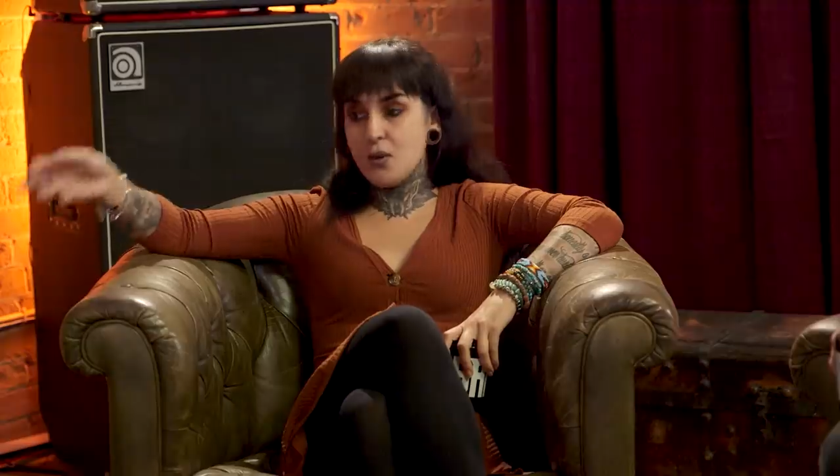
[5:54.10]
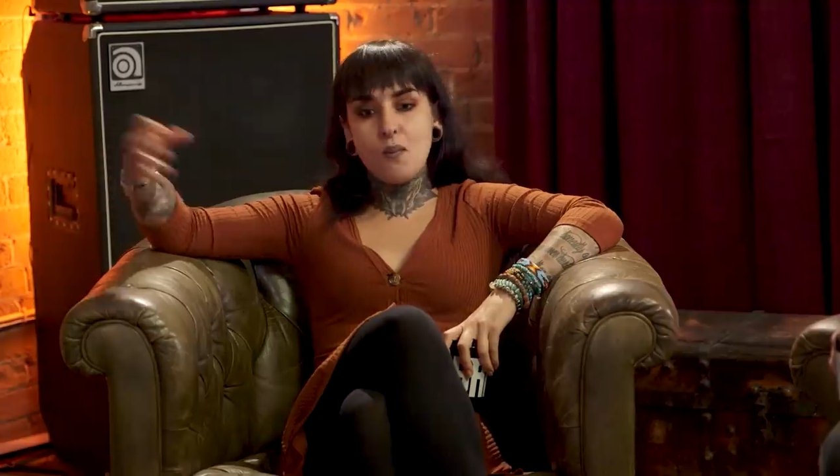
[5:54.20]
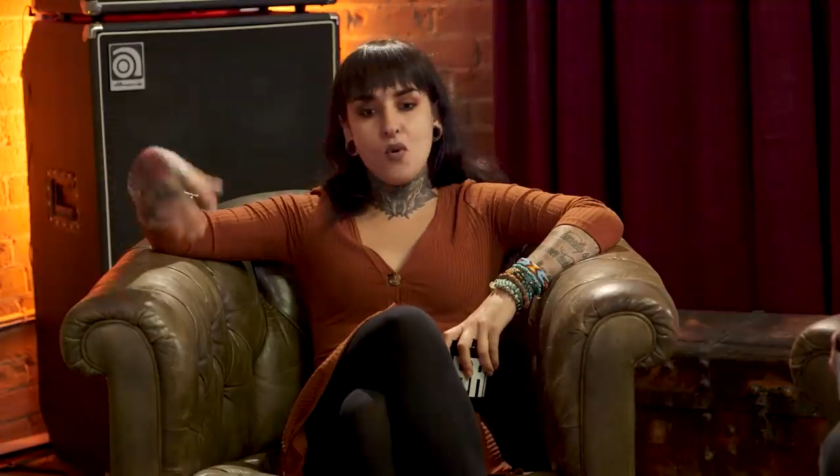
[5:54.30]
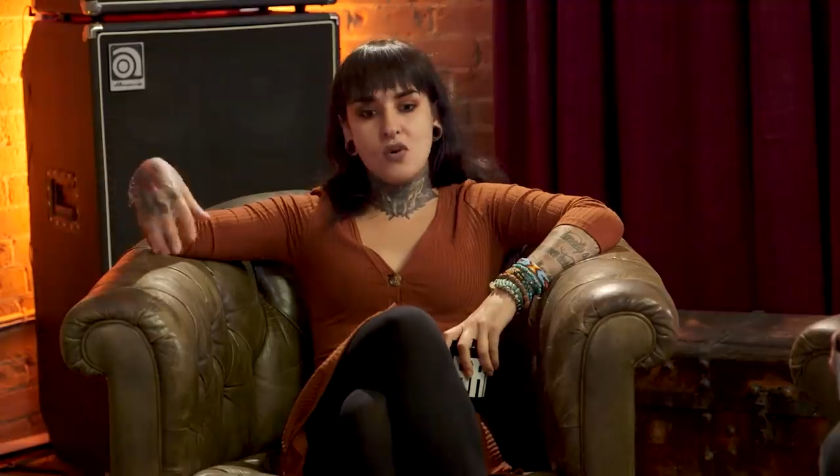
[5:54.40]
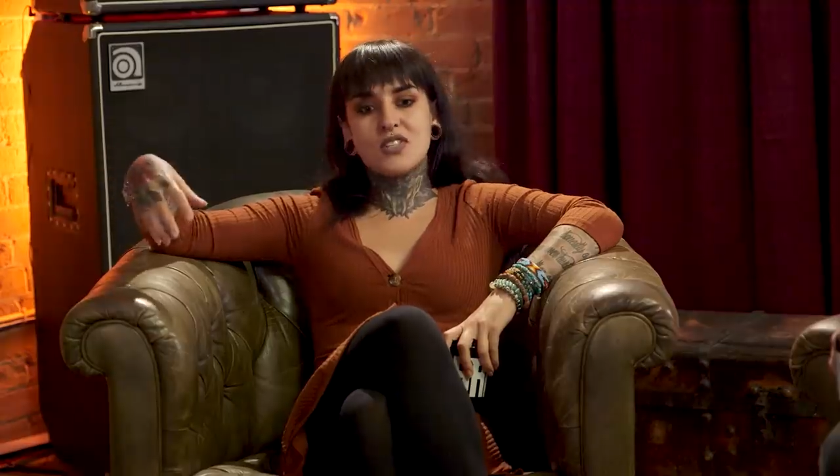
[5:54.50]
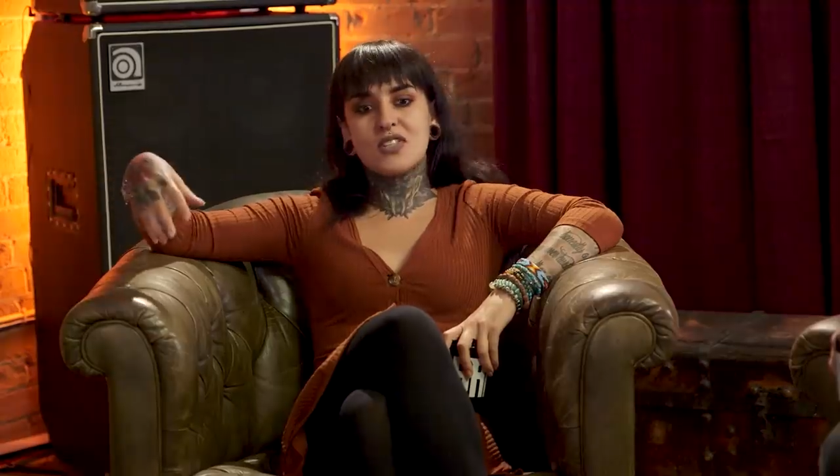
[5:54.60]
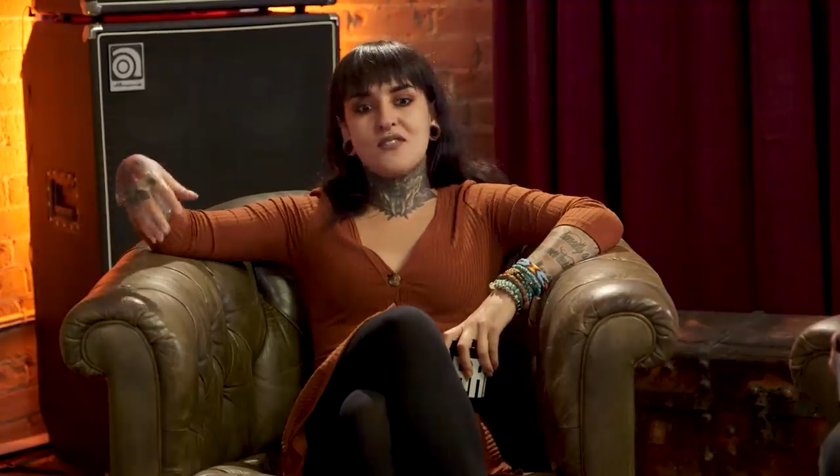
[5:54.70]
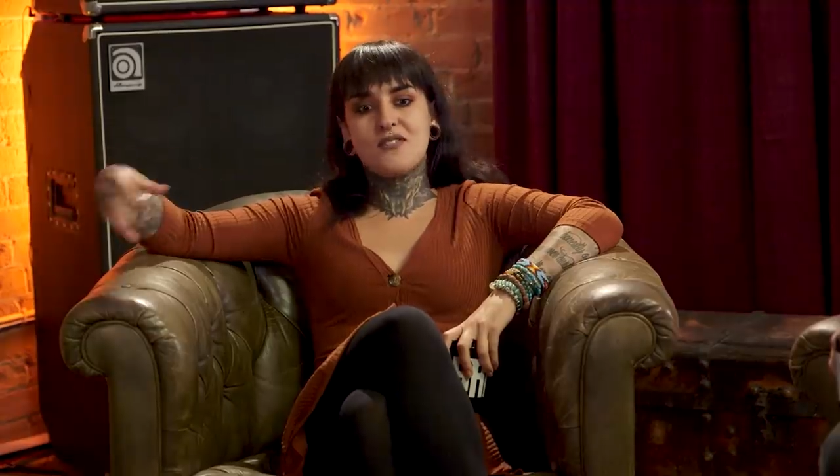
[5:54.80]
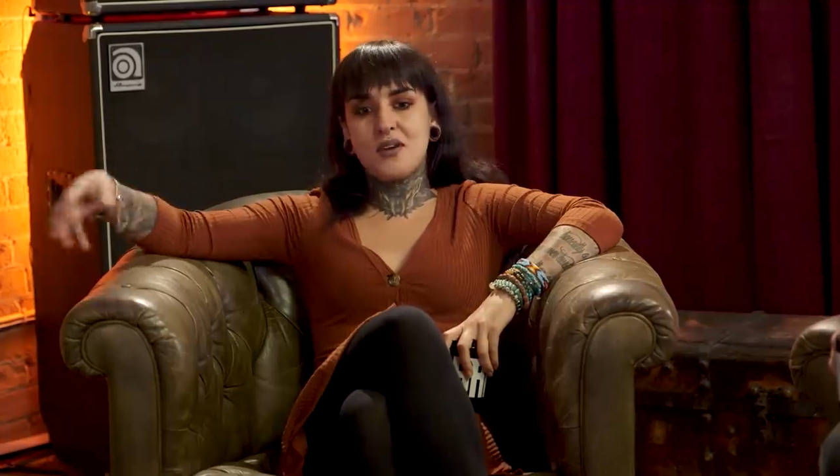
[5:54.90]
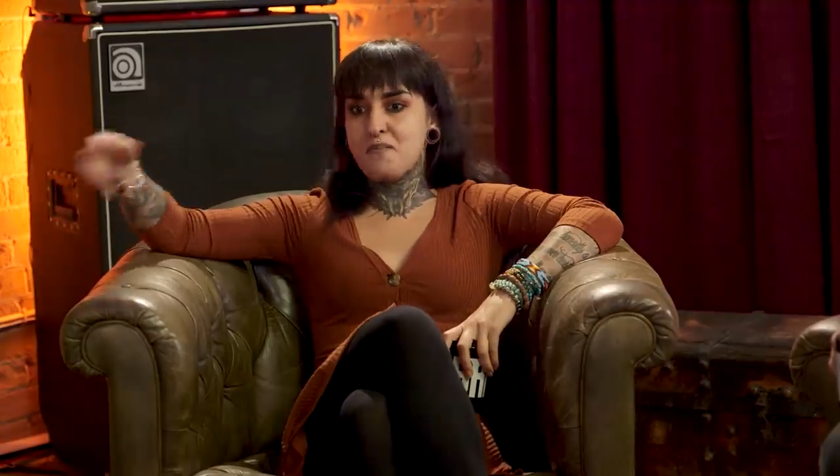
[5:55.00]
The more
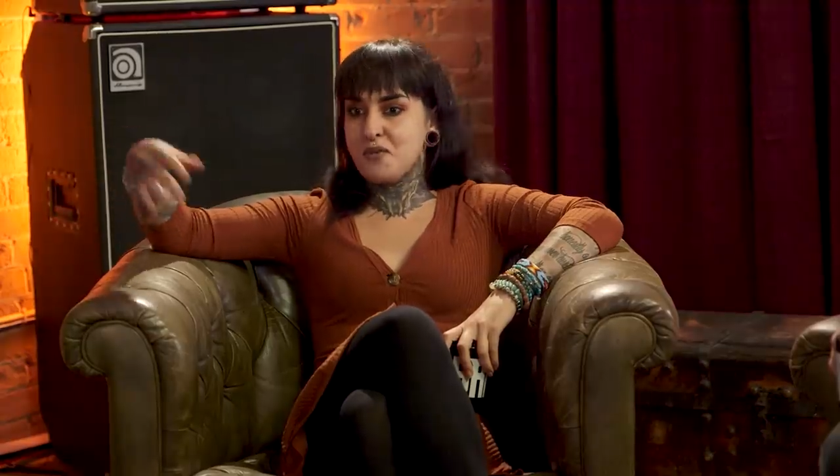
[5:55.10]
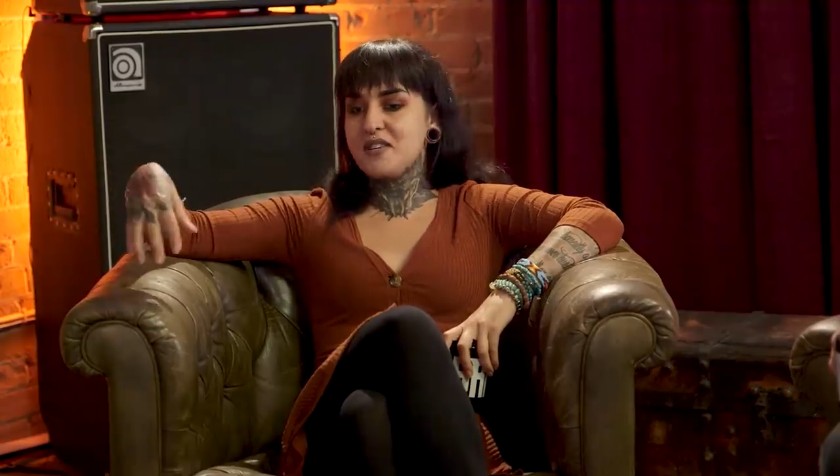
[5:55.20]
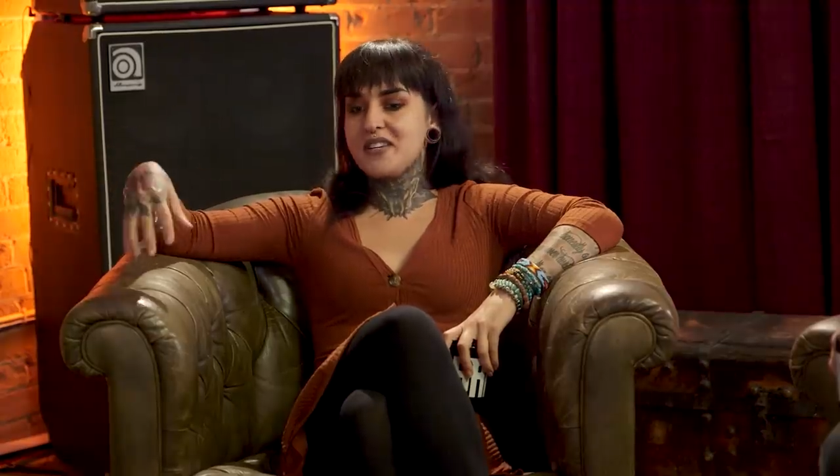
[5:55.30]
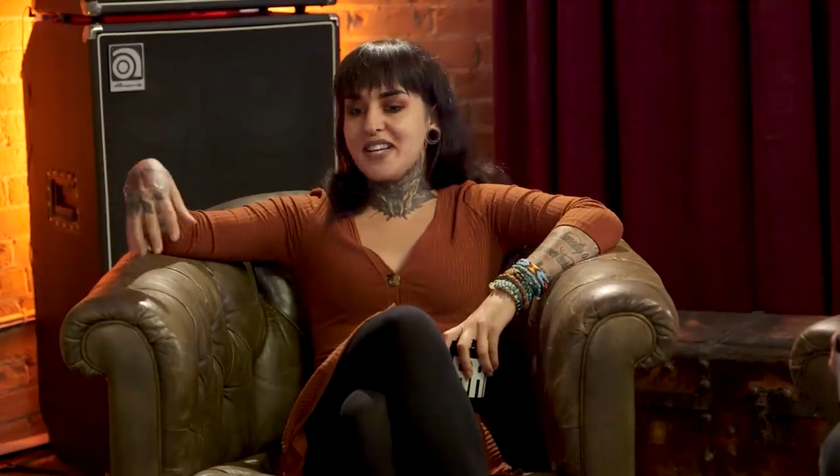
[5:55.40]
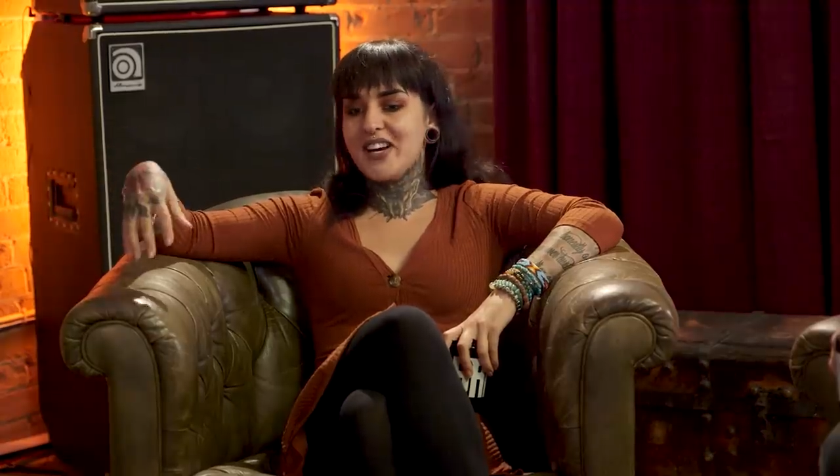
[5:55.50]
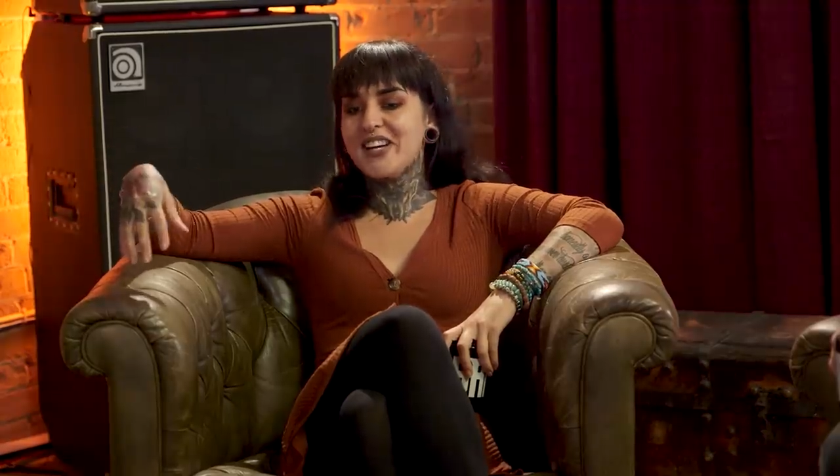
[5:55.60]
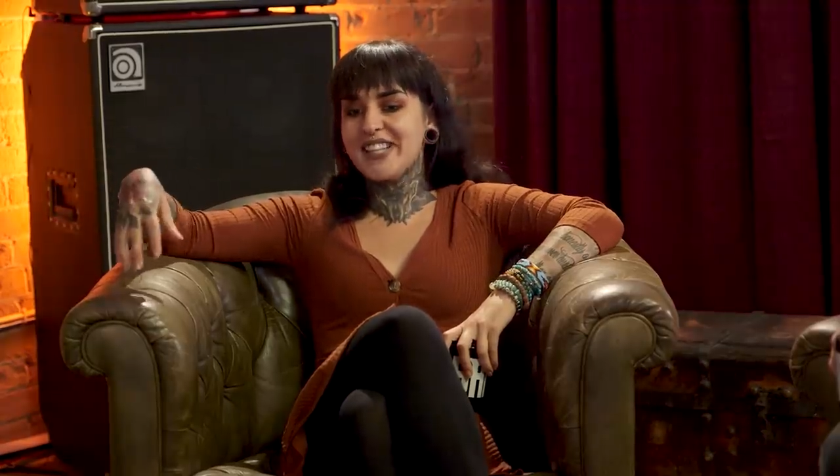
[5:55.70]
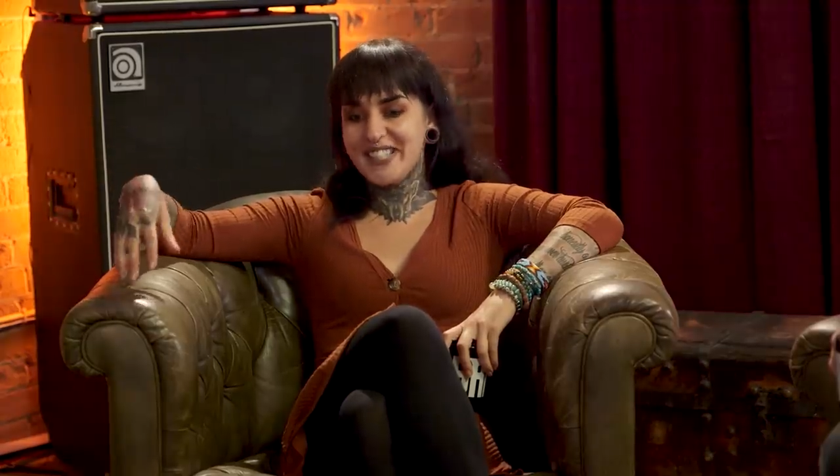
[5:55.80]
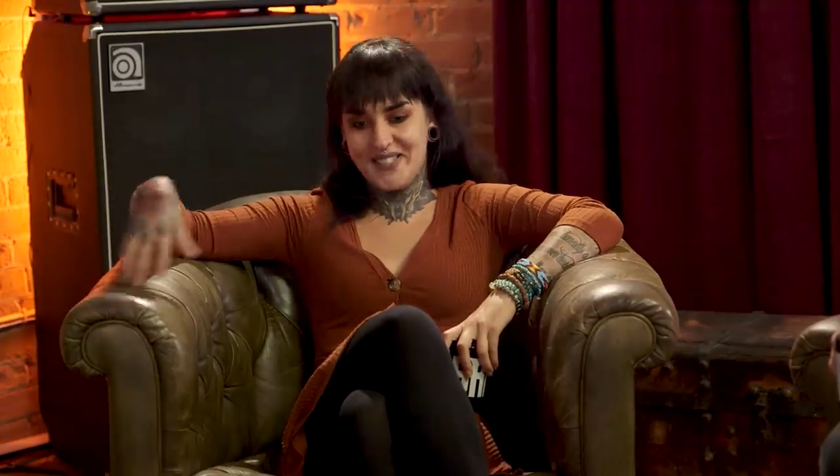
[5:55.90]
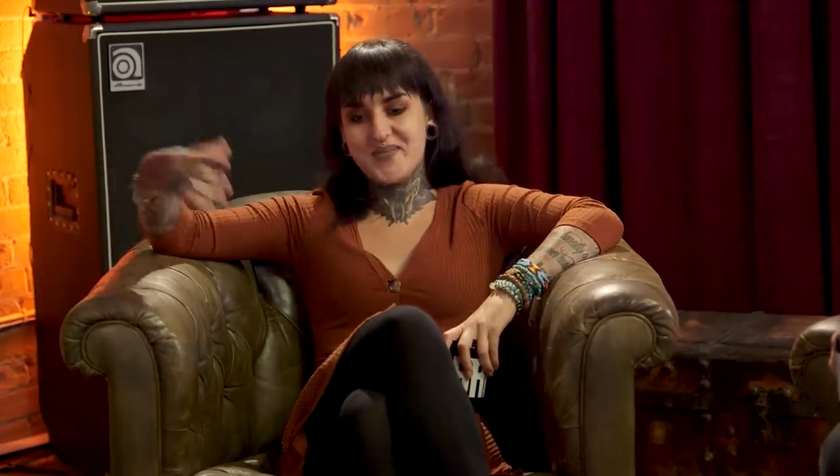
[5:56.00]
stuff I put there,
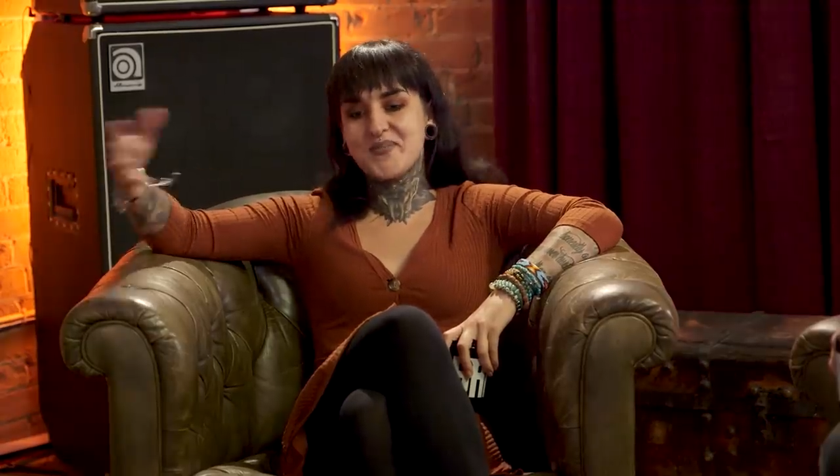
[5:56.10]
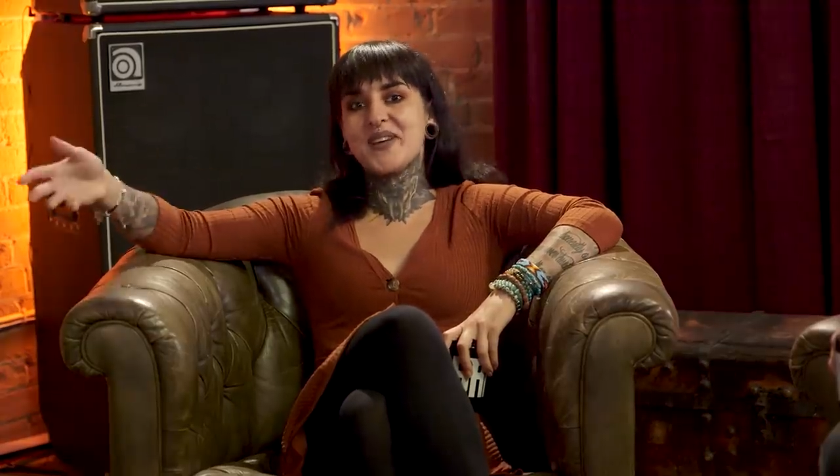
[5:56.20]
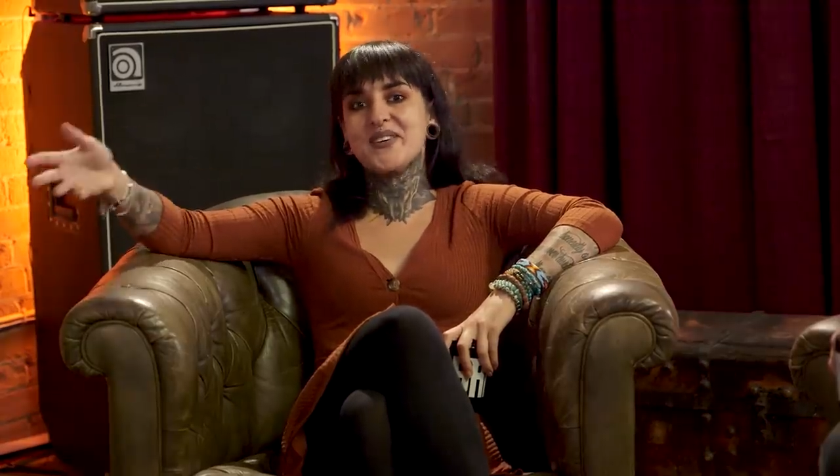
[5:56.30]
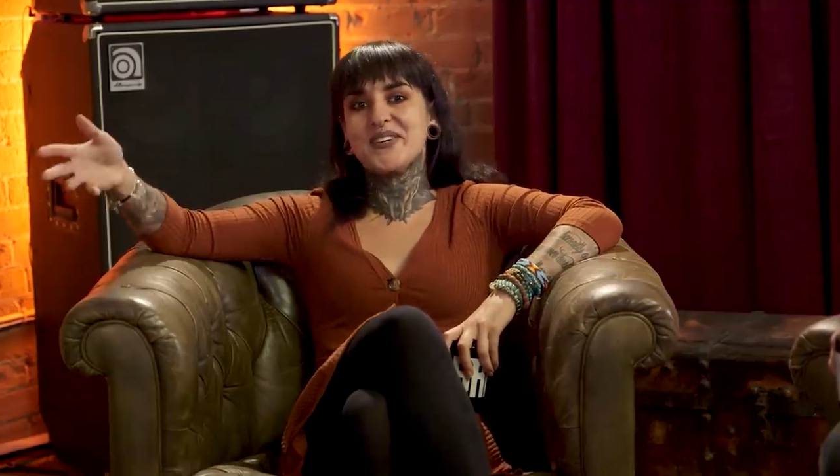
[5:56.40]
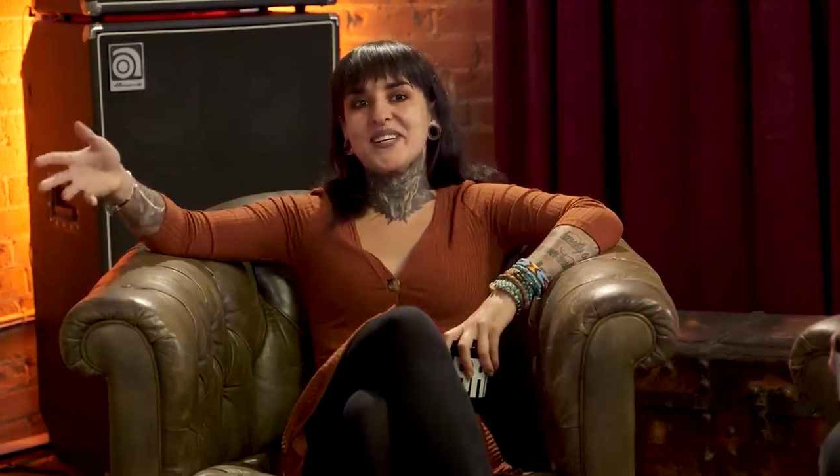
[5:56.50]
the better.